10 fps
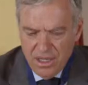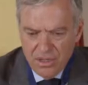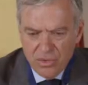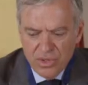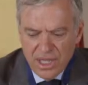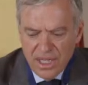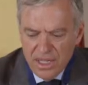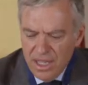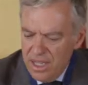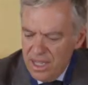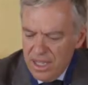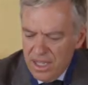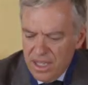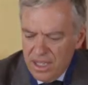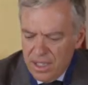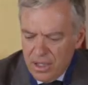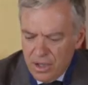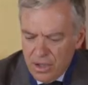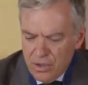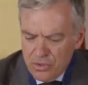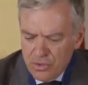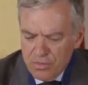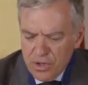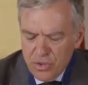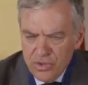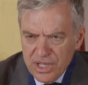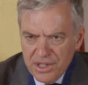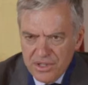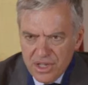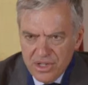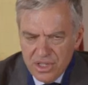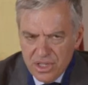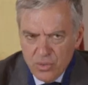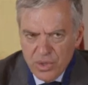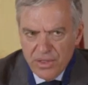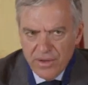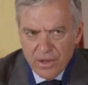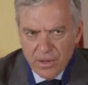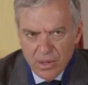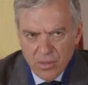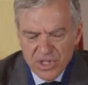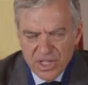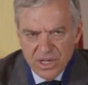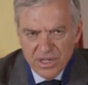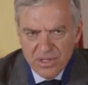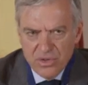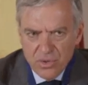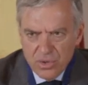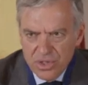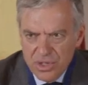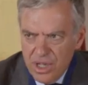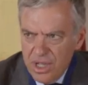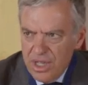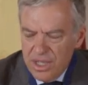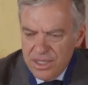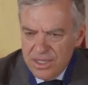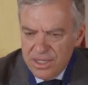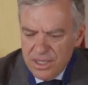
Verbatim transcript: Today, uh, to produce electricity with a renewable energy source is